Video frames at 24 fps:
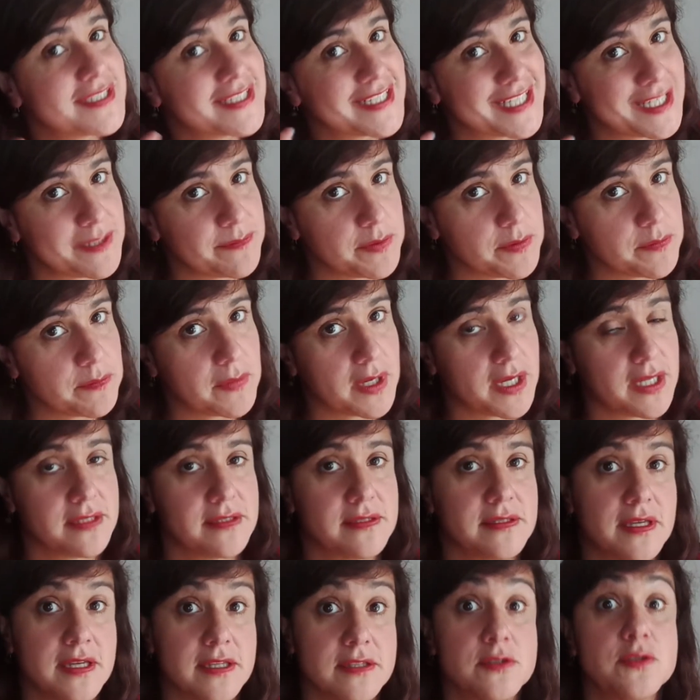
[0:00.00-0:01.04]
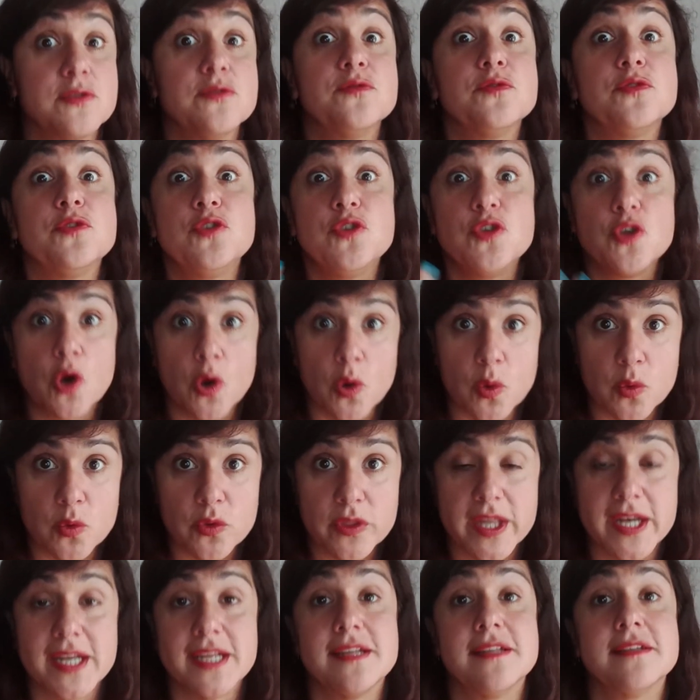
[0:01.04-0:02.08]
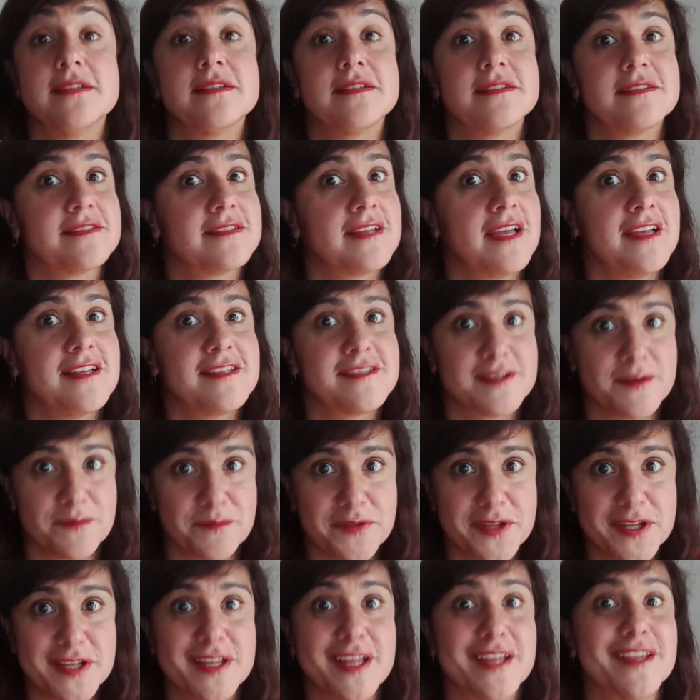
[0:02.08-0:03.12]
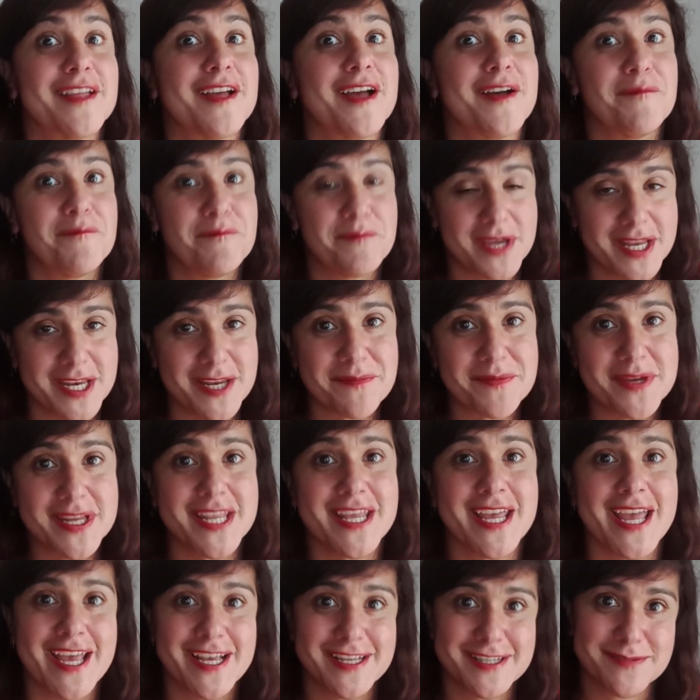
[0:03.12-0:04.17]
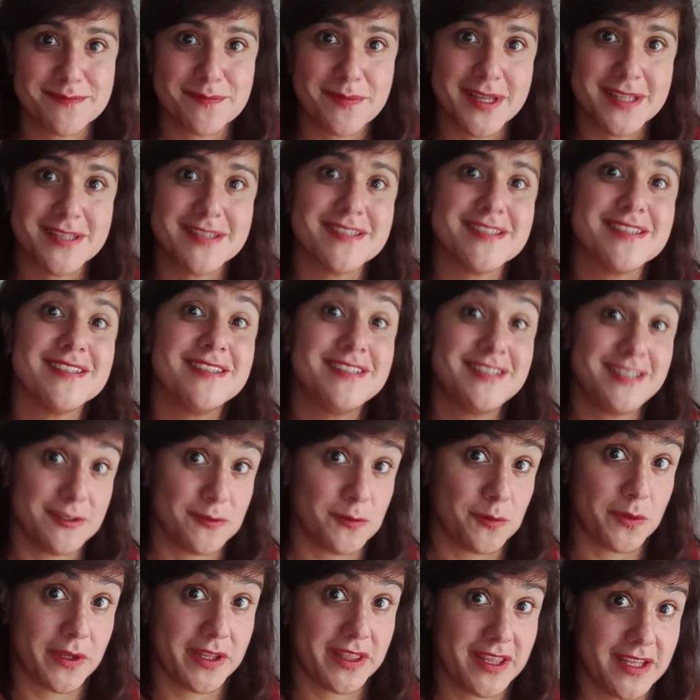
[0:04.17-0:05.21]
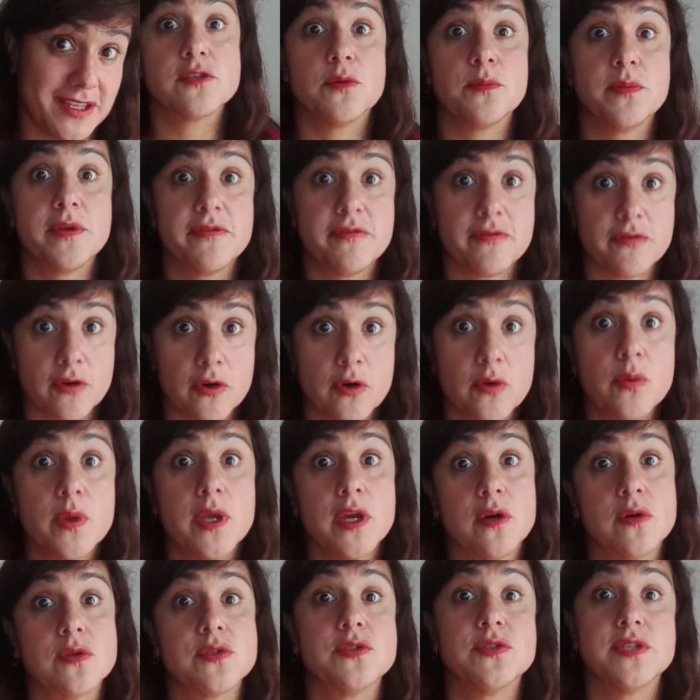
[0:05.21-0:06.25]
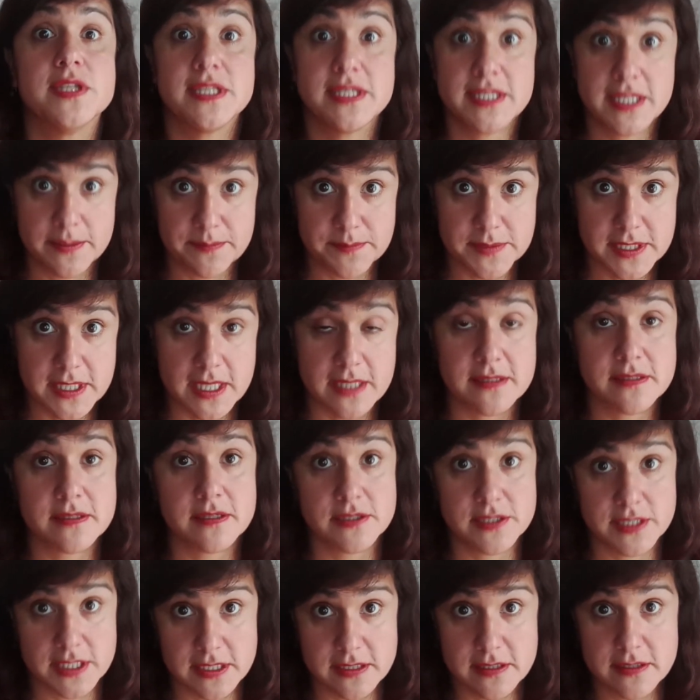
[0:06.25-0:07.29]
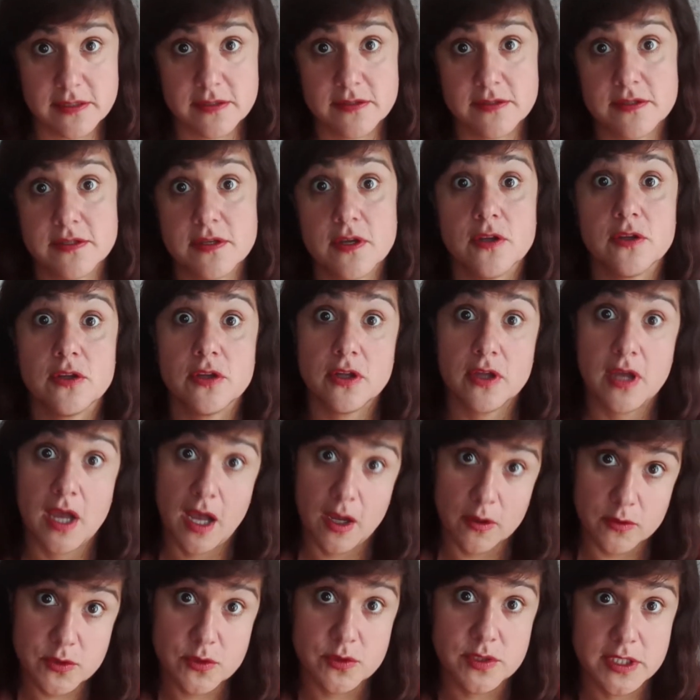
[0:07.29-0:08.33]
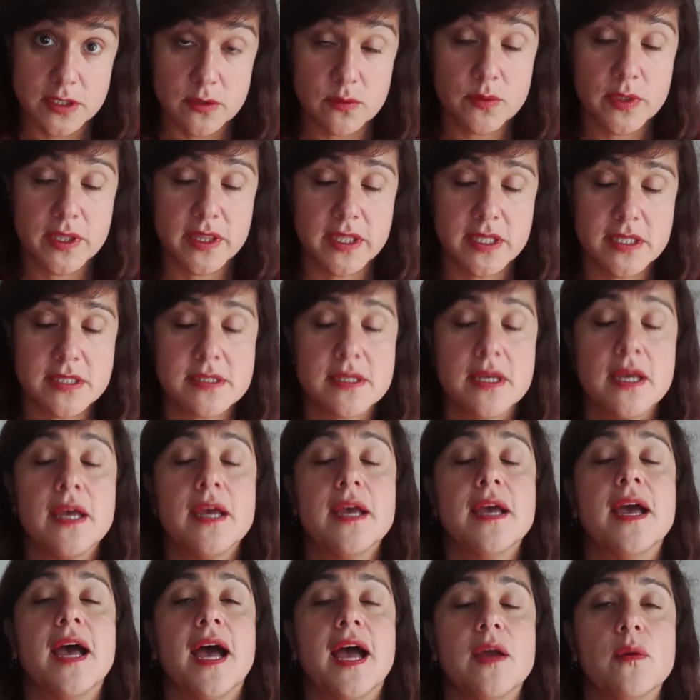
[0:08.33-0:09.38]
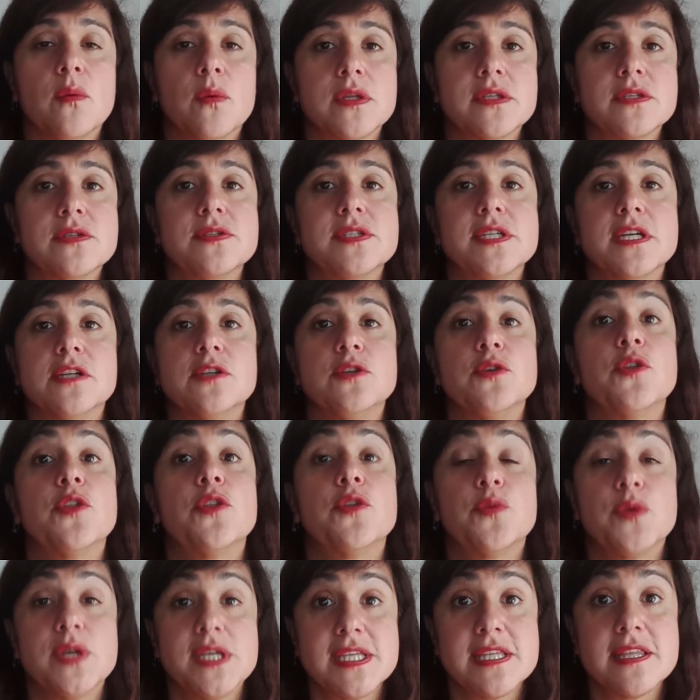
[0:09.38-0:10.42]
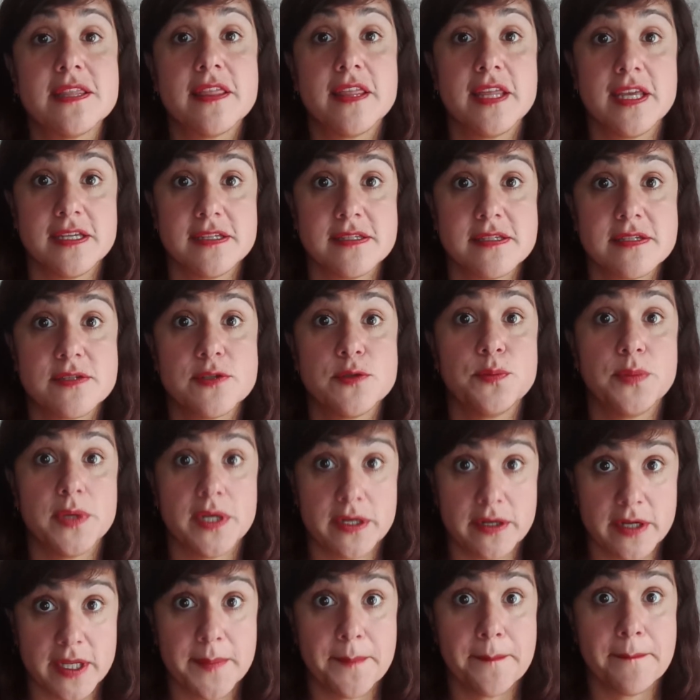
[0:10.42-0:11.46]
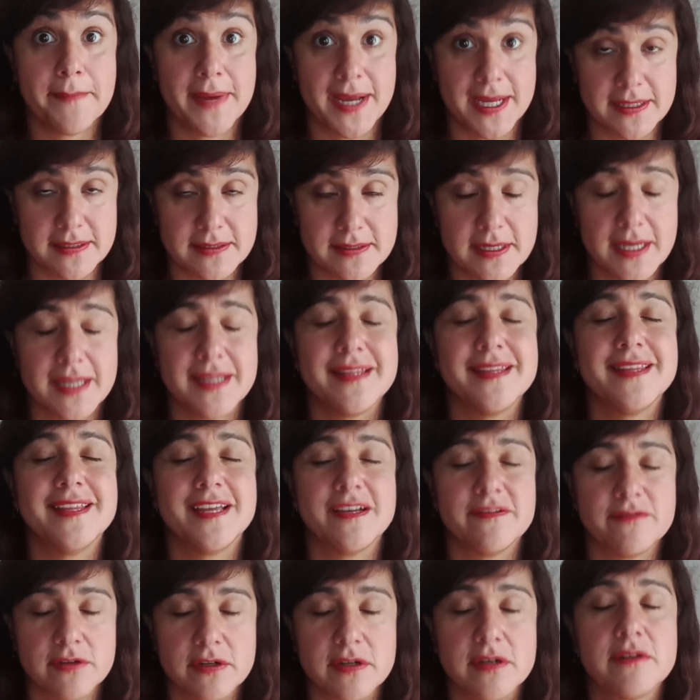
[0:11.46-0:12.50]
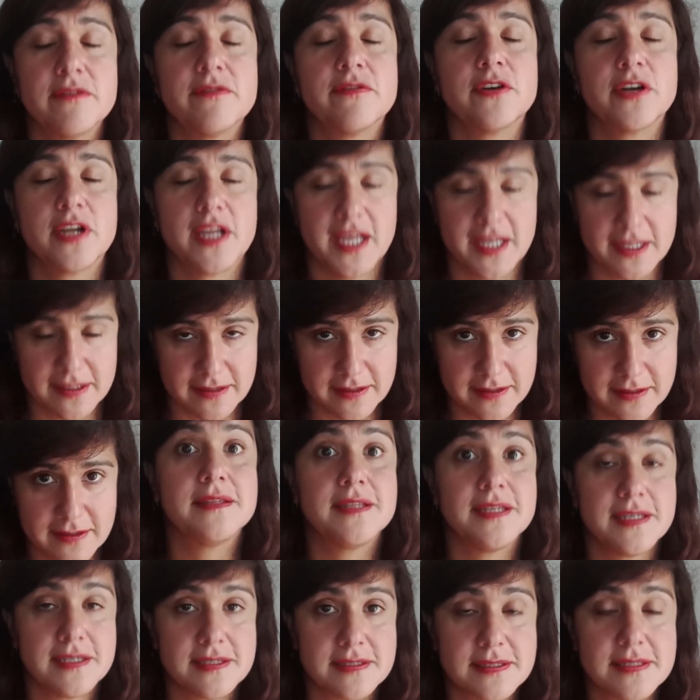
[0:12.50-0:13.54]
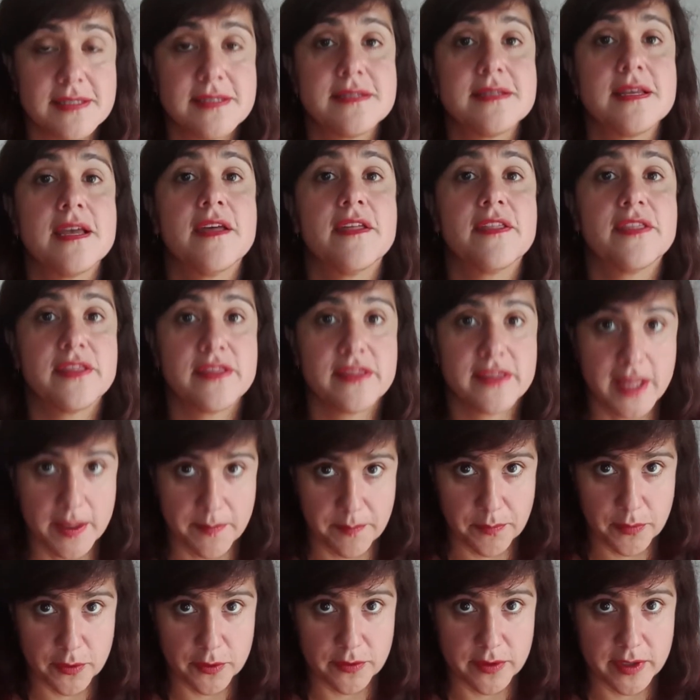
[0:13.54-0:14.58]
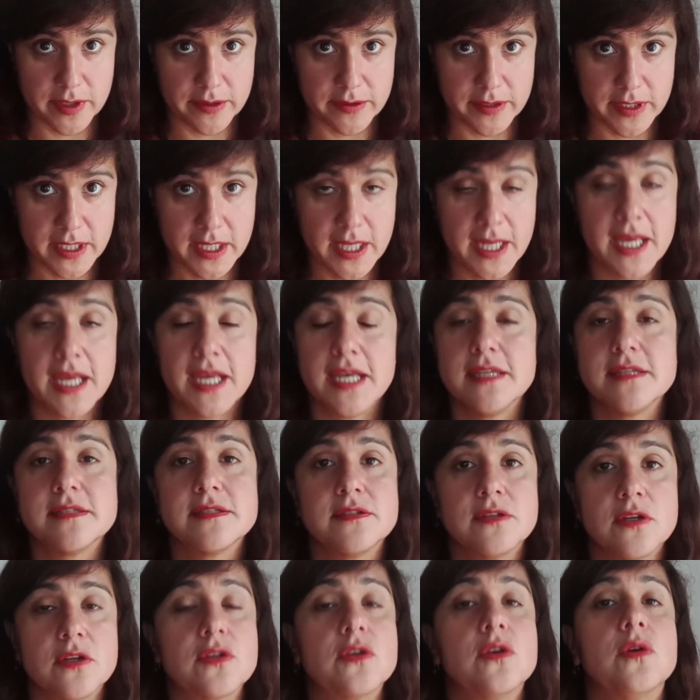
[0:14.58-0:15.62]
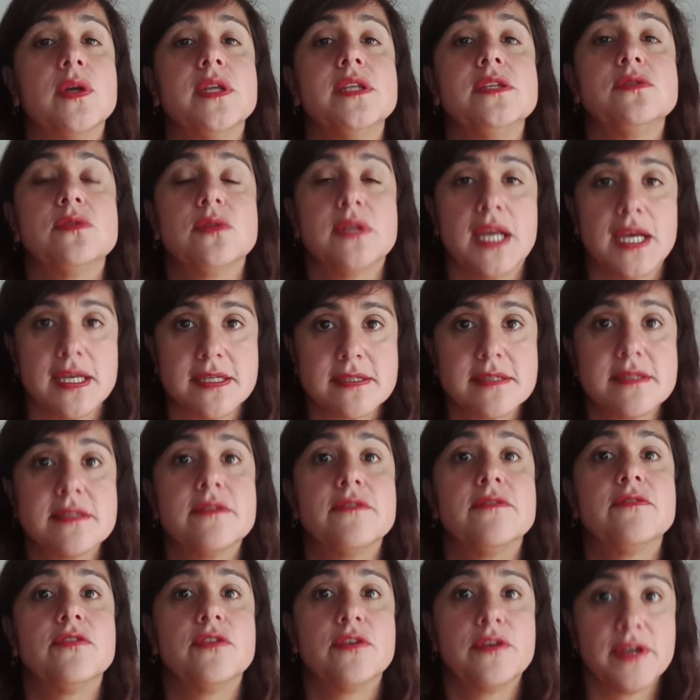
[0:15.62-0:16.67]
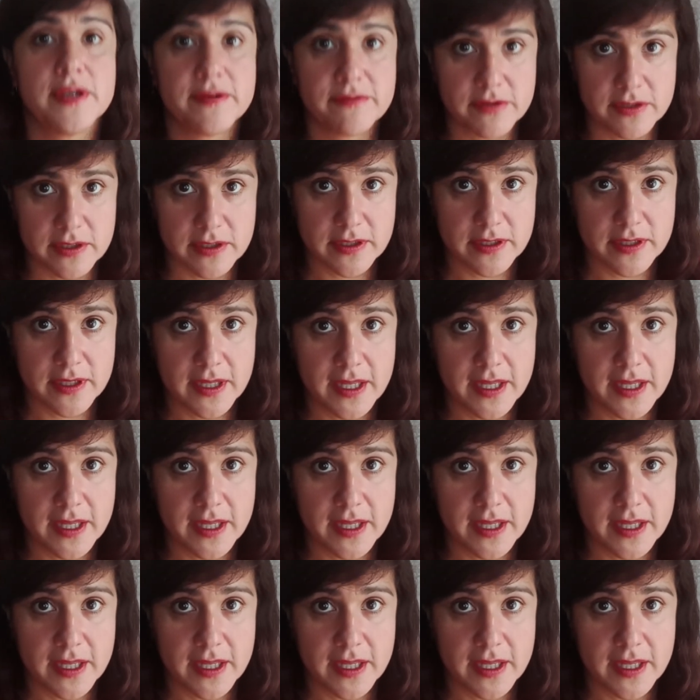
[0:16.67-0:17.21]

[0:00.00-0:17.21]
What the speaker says: keep in mind and to know that it is something that many expats deal with. So before we go to the tips and suggestions on how to deal with this, I want to tell you 3 things to bear in mind and never forget. This is temporary. It's not going to last forever.